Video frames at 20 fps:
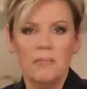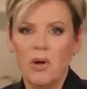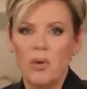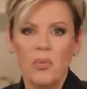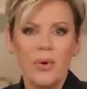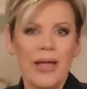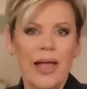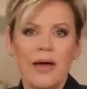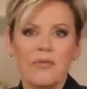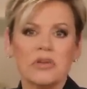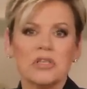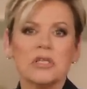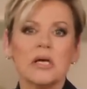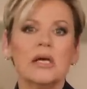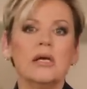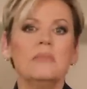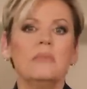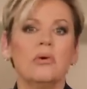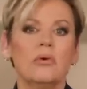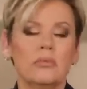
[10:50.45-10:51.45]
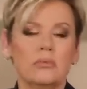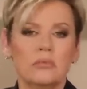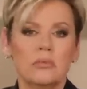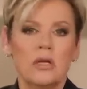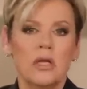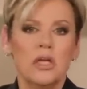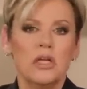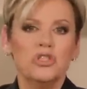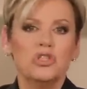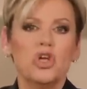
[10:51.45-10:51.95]
But we have a table
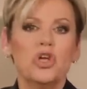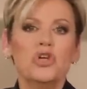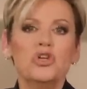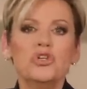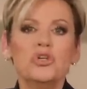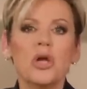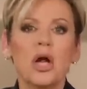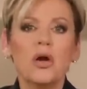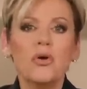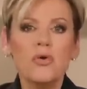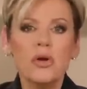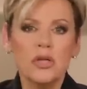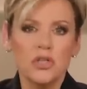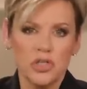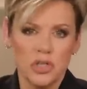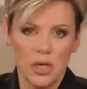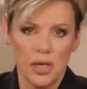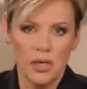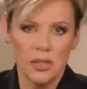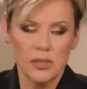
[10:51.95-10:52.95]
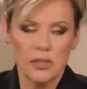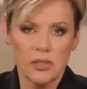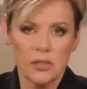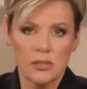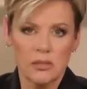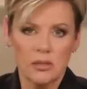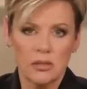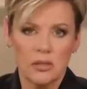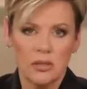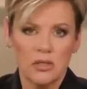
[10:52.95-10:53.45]
to nourish
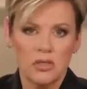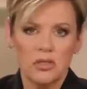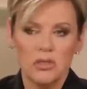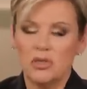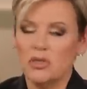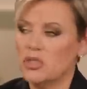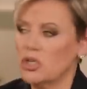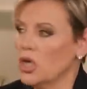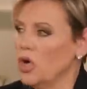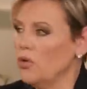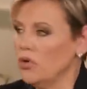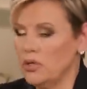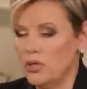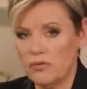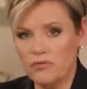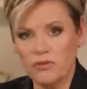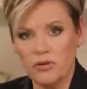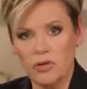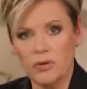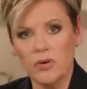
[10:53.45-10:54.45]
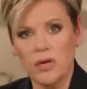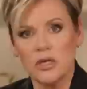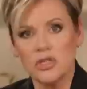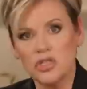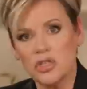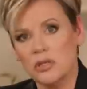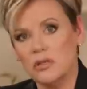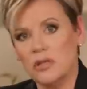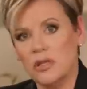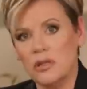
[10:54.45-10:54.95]
us to go a different
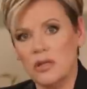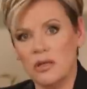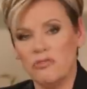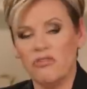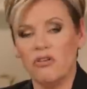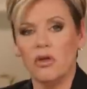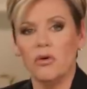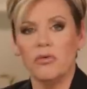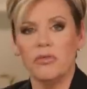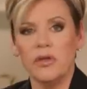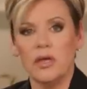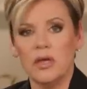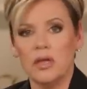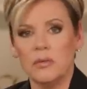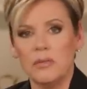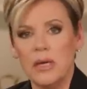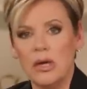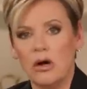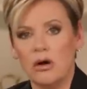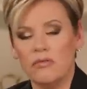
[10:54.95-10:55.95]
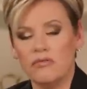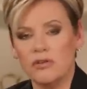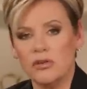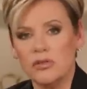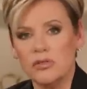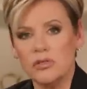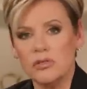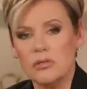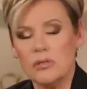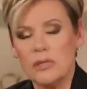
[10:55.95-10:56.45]
direction than that flow of the enemy offers.